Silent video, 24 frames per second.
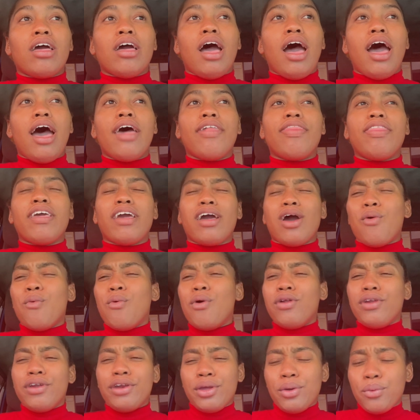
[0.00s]
I think I
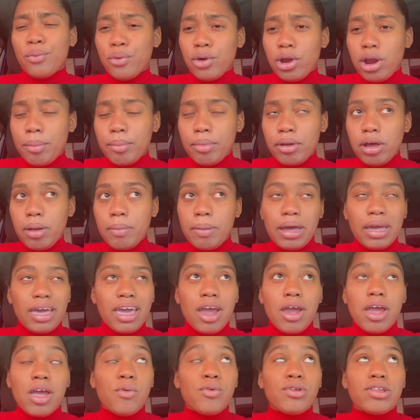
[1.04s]
wanted it warmed up.
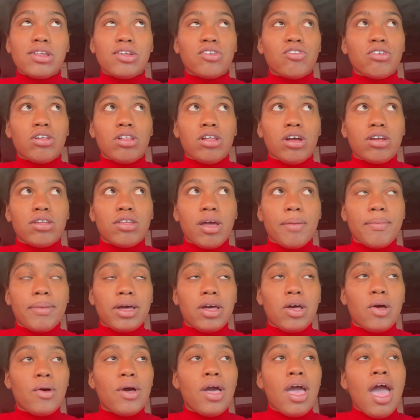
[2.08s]
It was such a long time
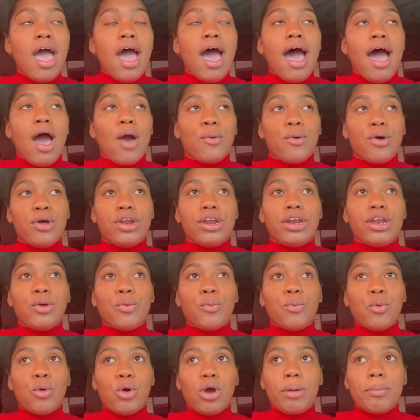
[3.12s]
ago. I wanted it
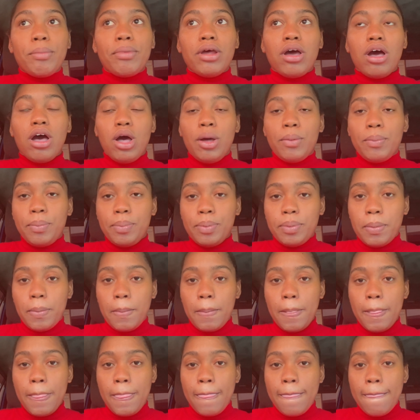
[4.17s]
warmed up,
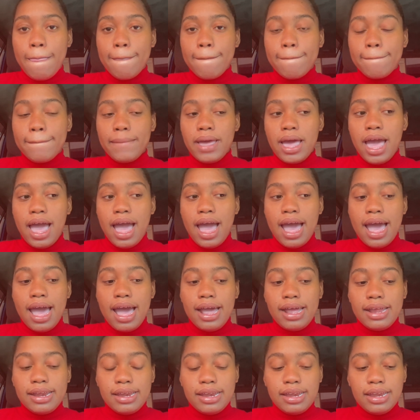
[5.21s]

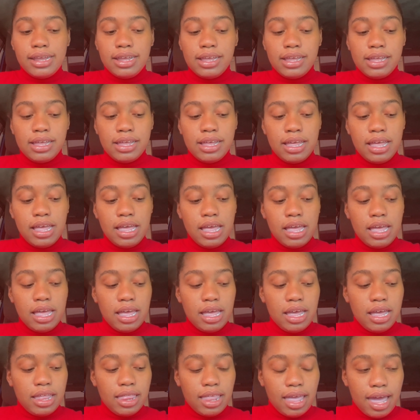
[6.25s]
and
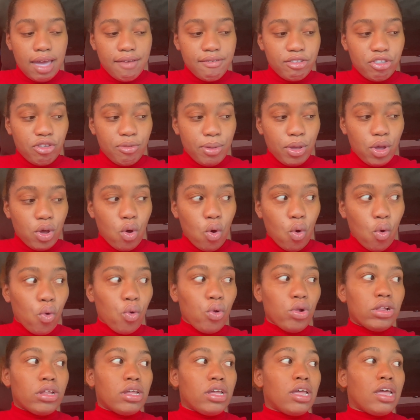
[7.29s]
they gave it to me
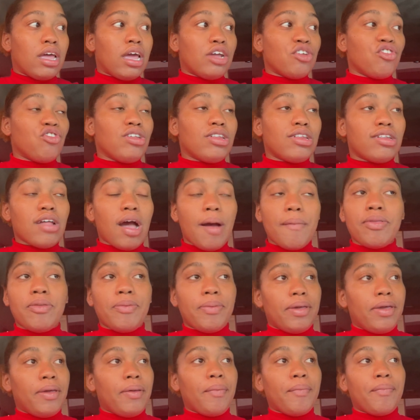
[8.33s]
cold, and she stopped
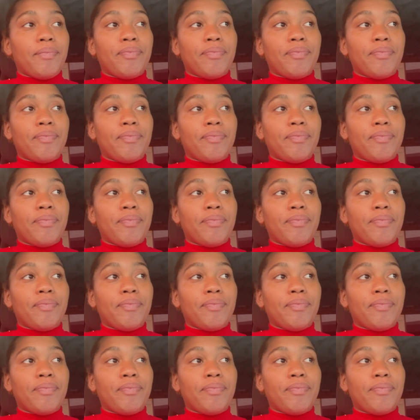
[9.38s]
me.